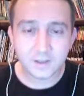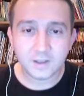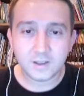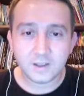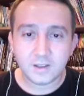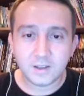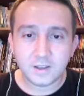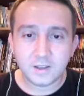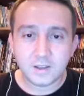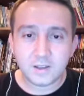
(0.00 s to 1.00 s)

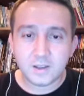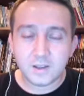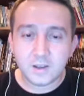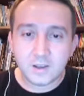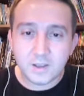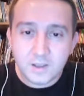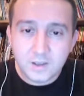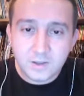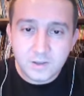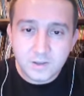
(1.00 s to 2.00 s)

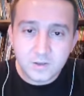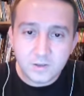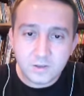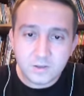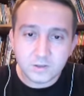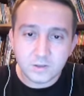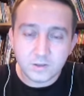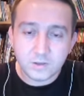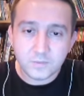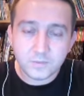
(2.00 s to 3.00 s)

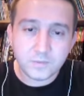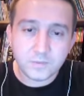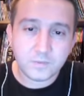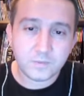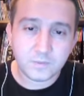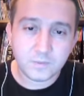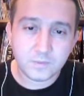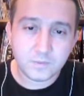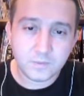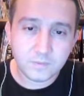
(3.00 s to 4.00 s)

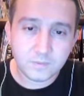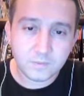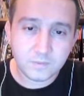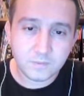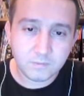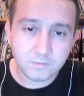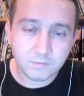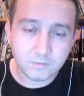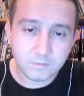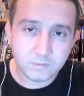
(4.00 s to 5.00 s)

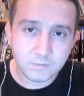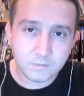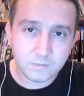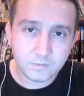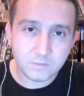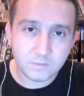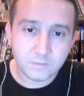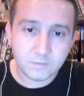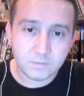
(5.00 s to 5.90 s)
[no speech]